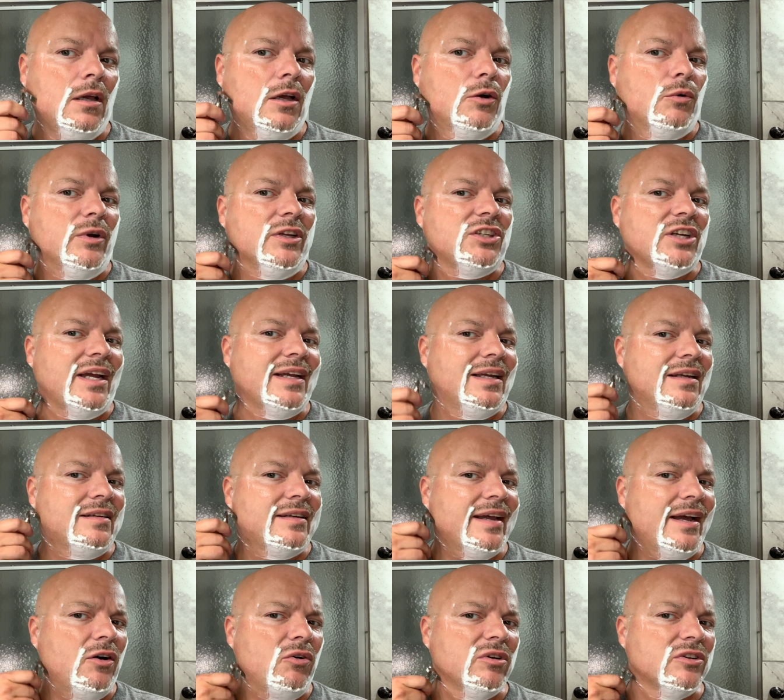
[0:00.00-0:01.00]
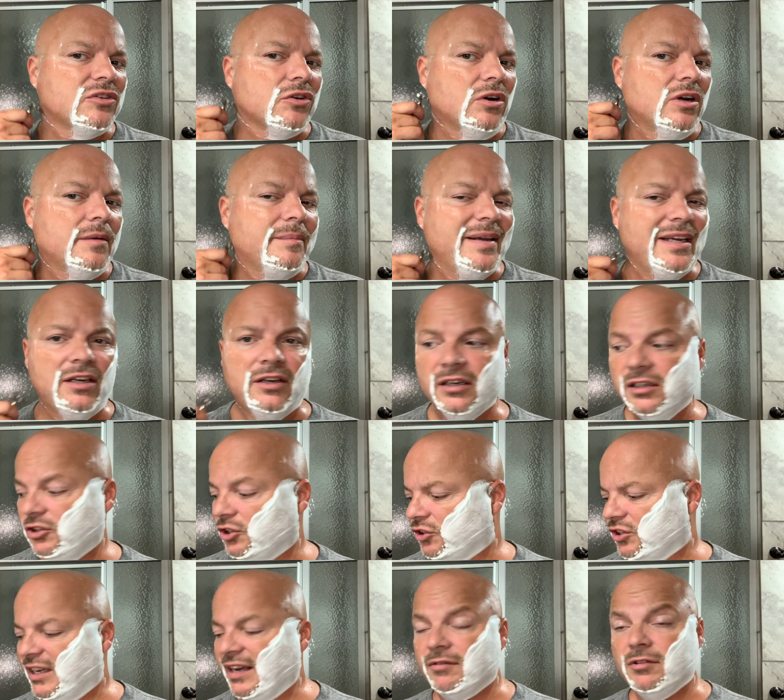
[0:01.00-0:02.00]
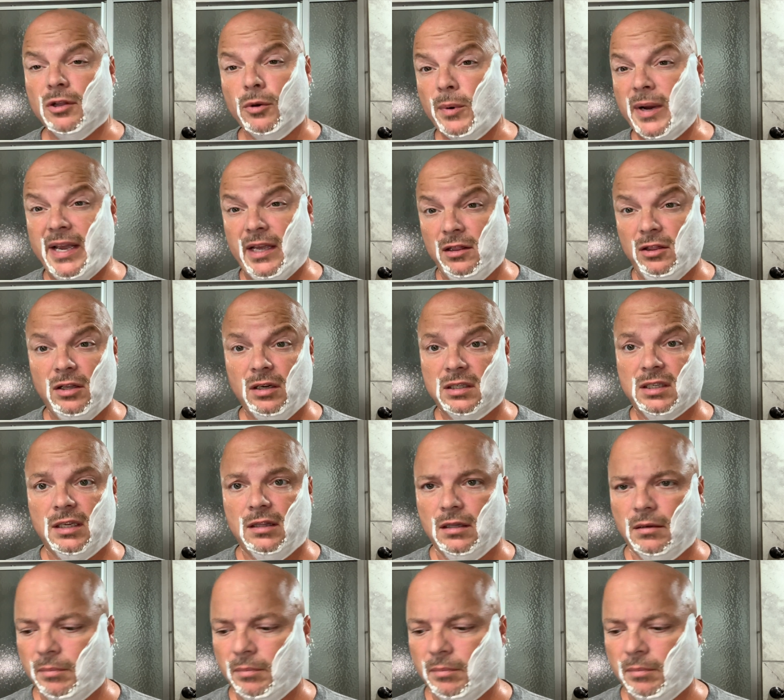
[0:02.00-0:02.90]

which I could tell was going to be good just given the way it looked in the